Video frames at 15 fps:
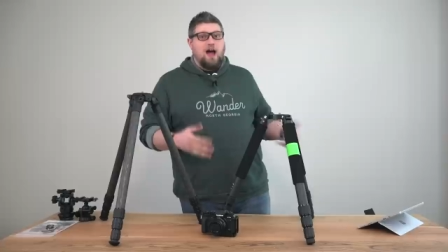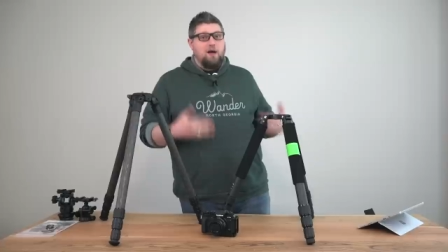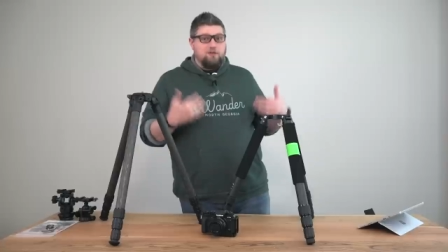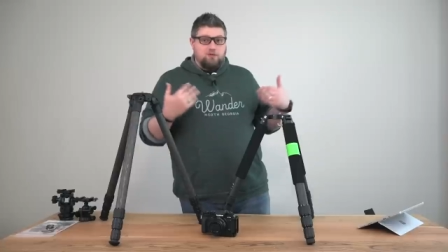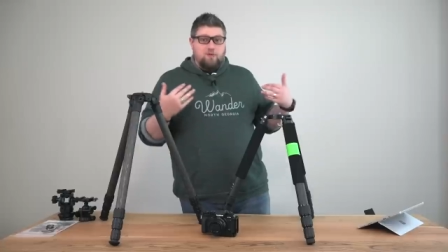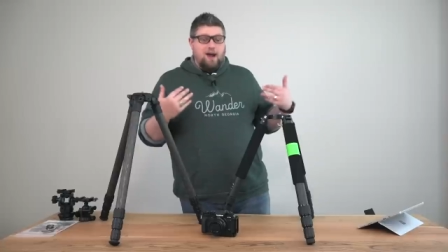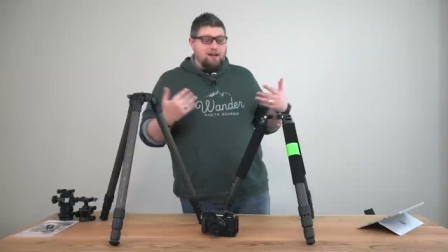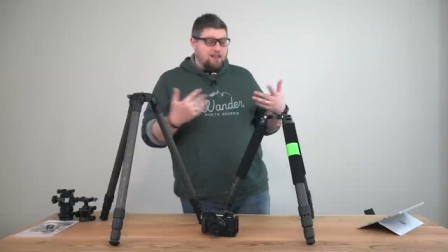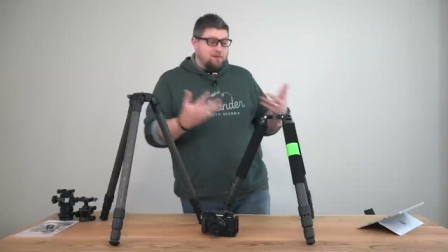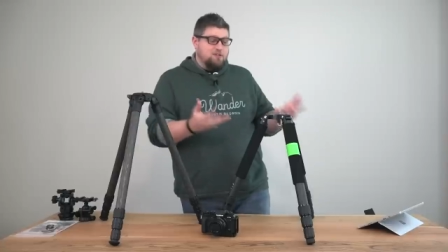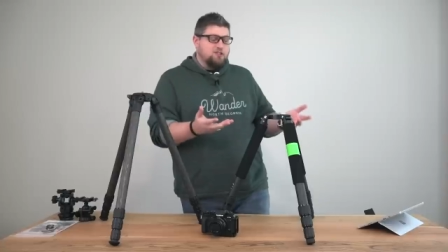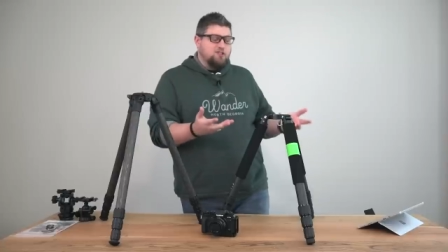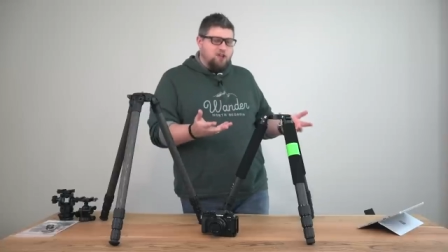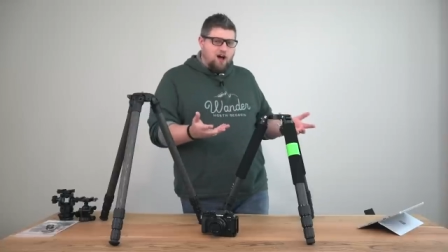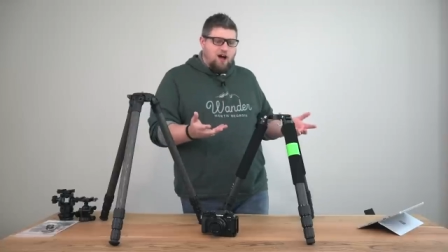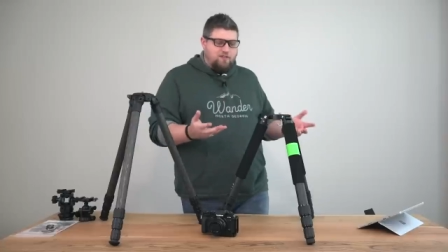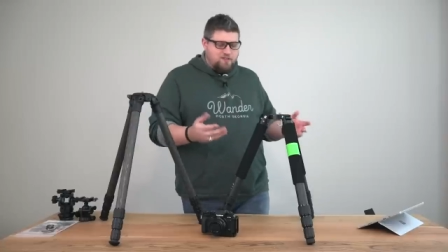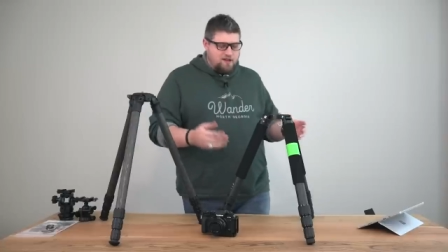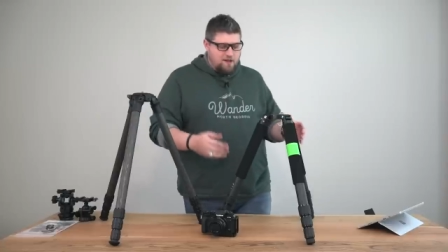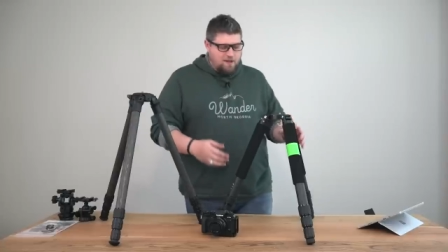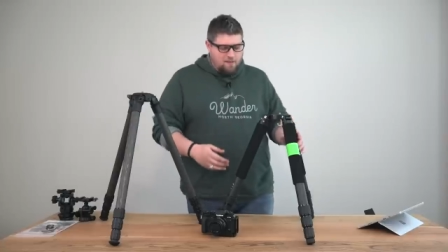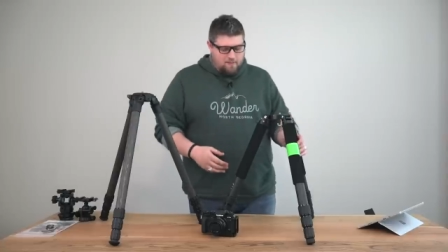I was right. They were
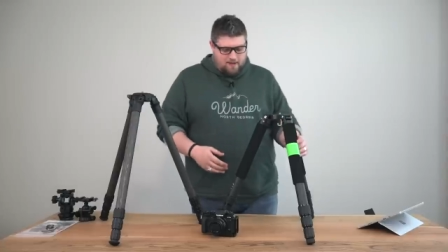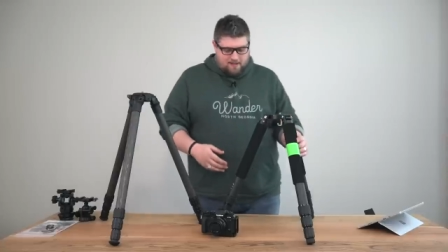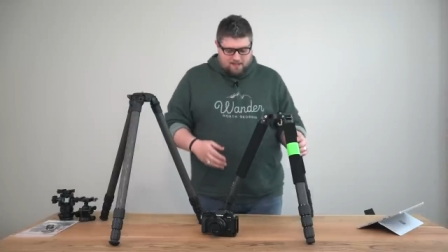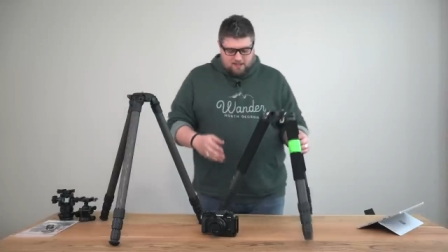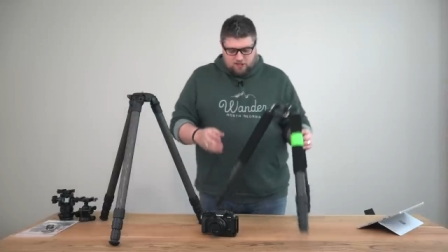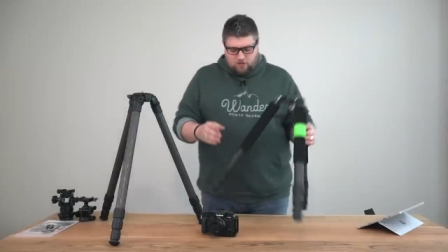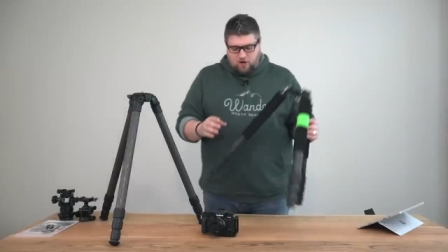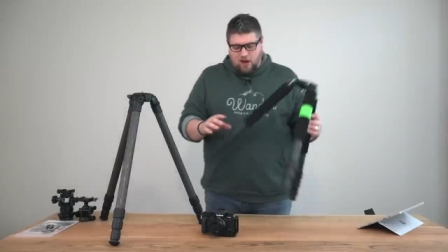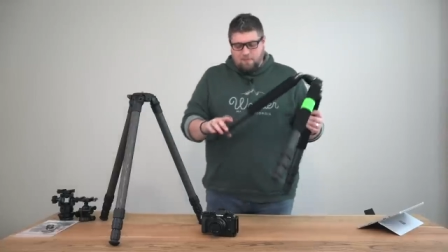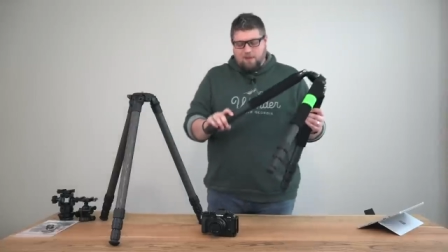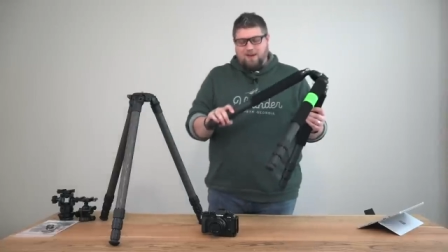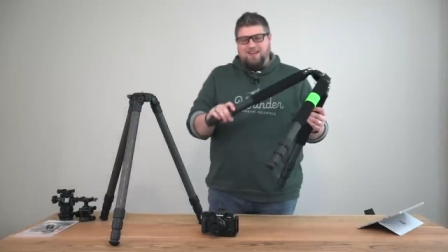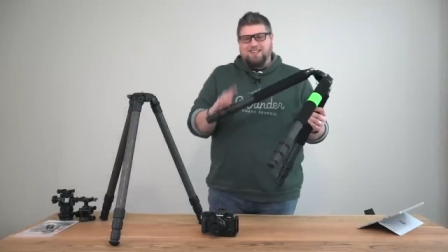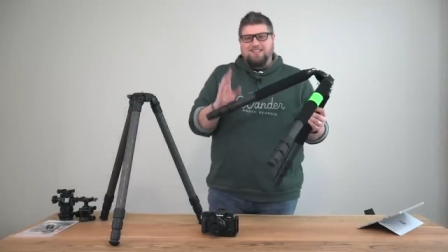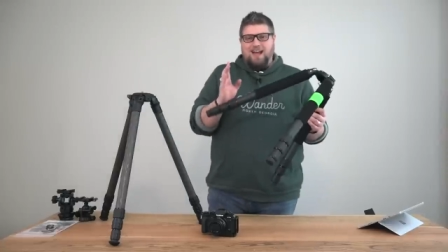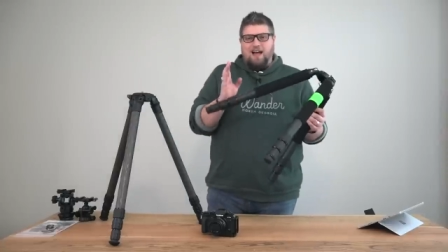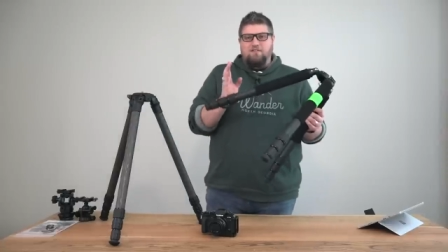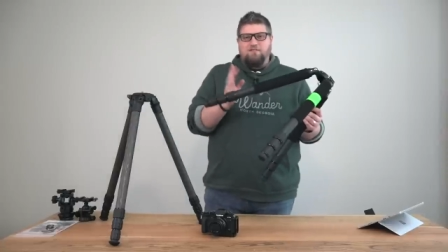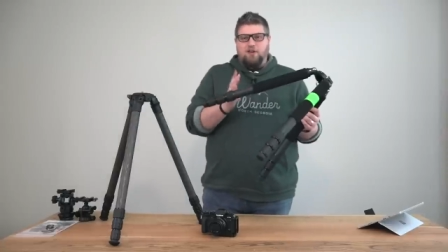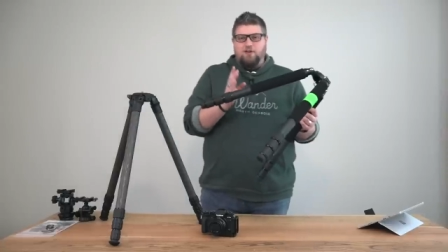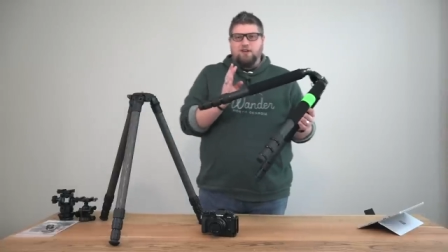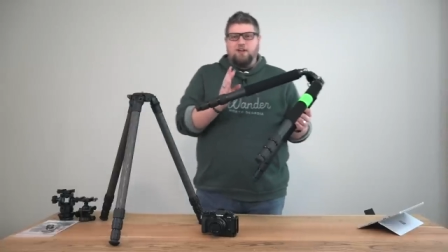soft because this tripod is
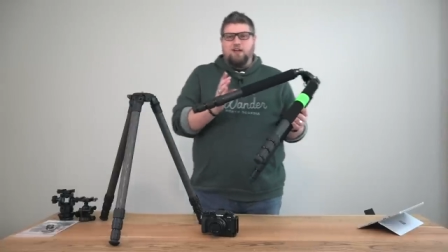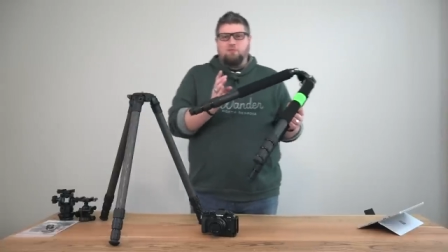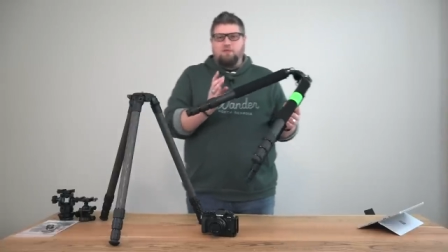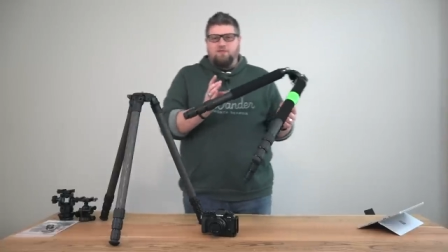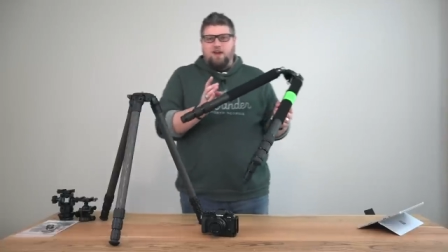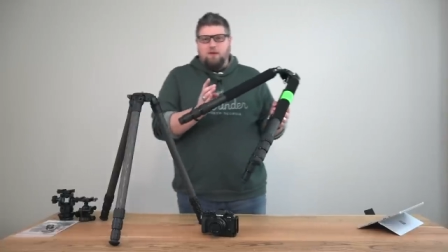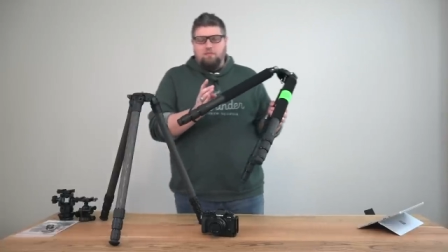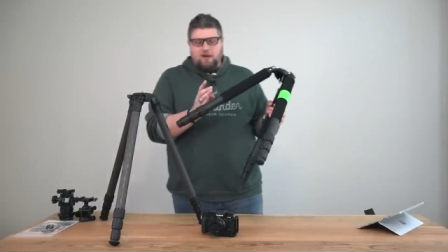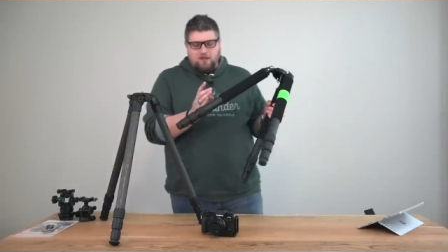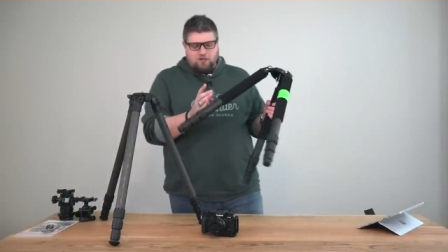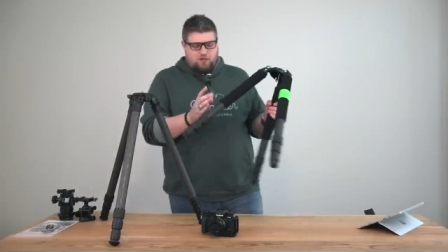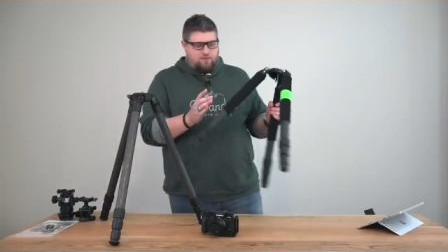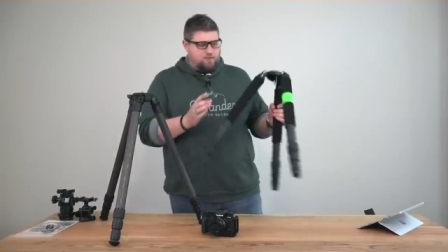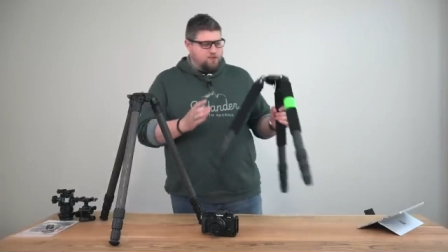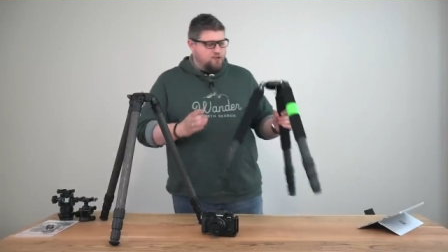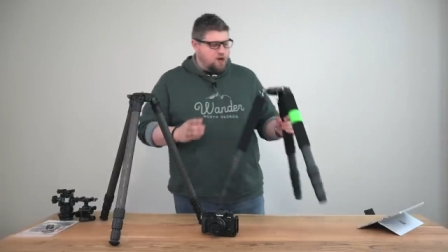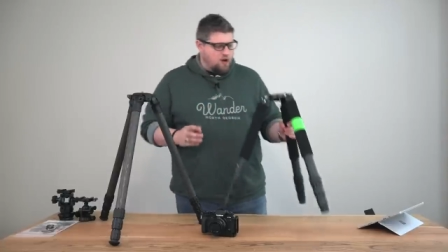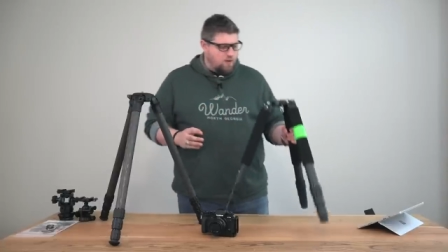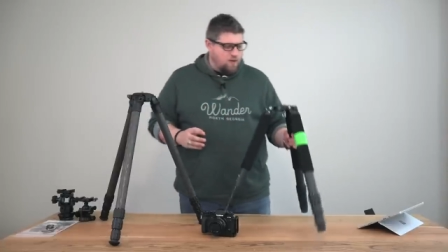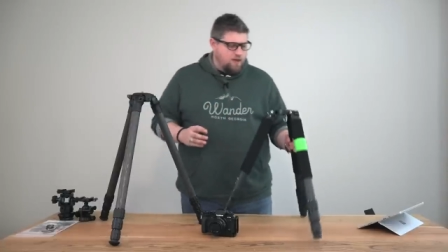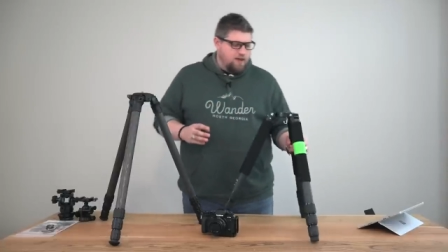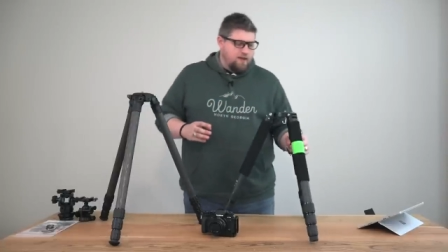not very good with vibration.
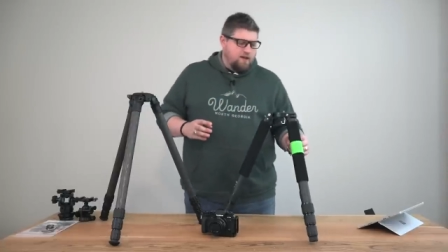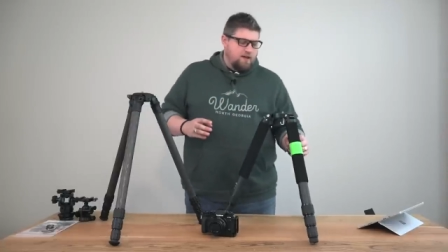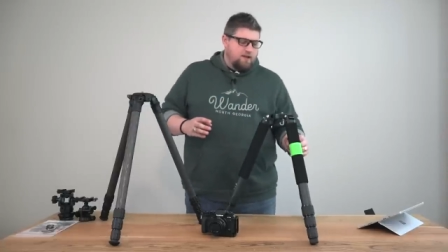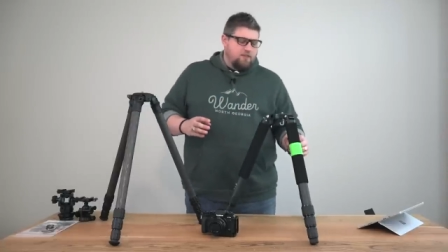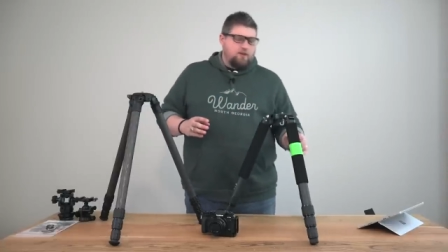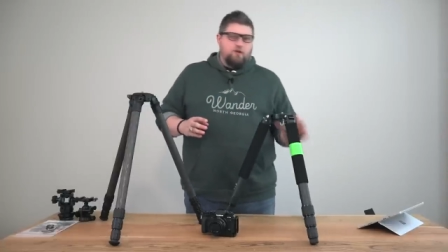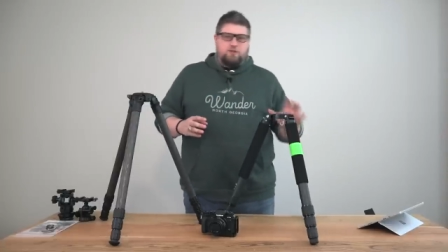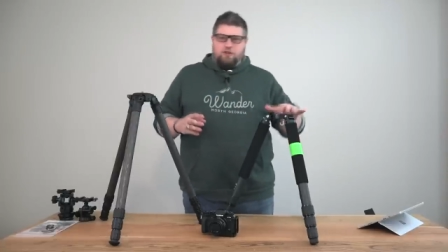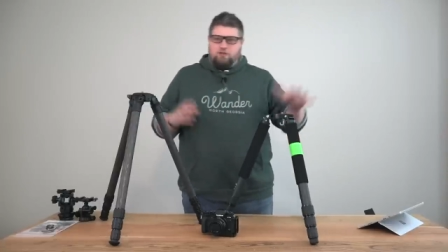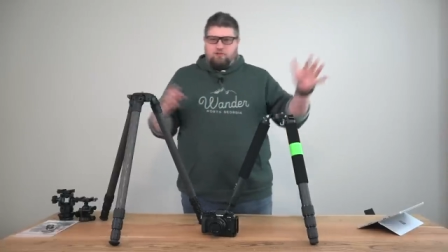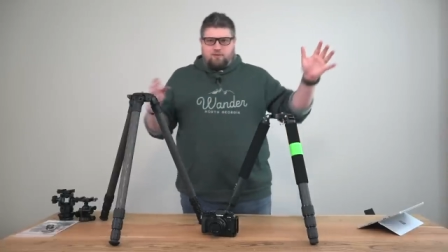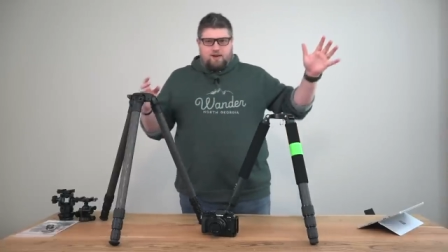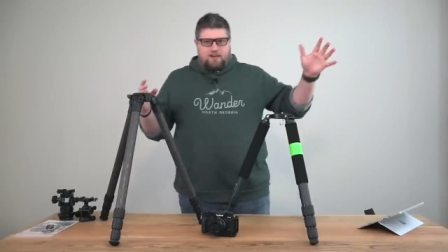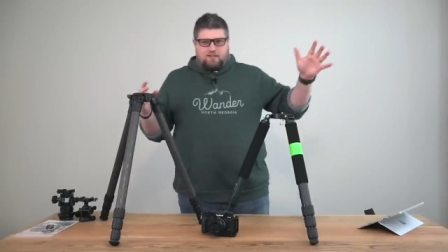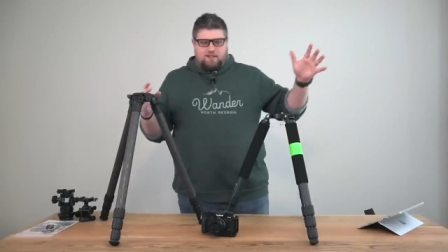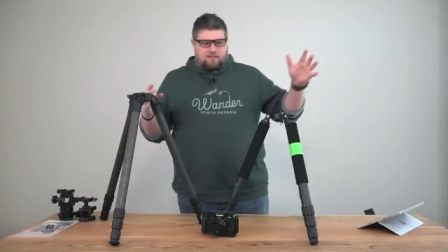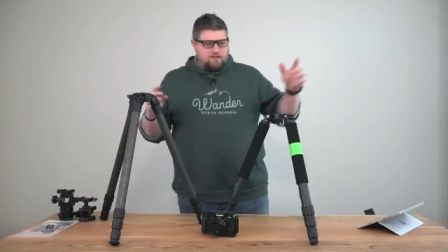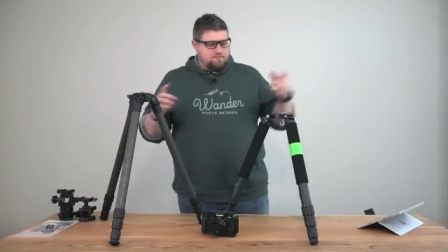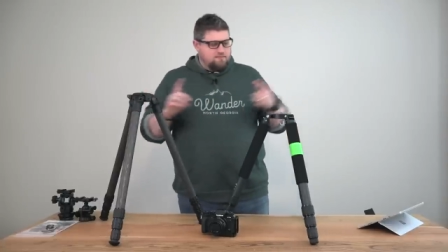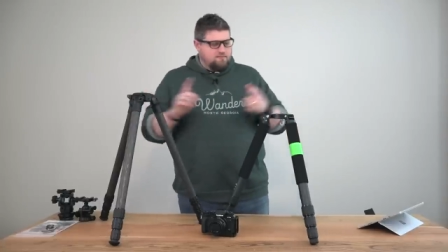So those are the 3 reasons.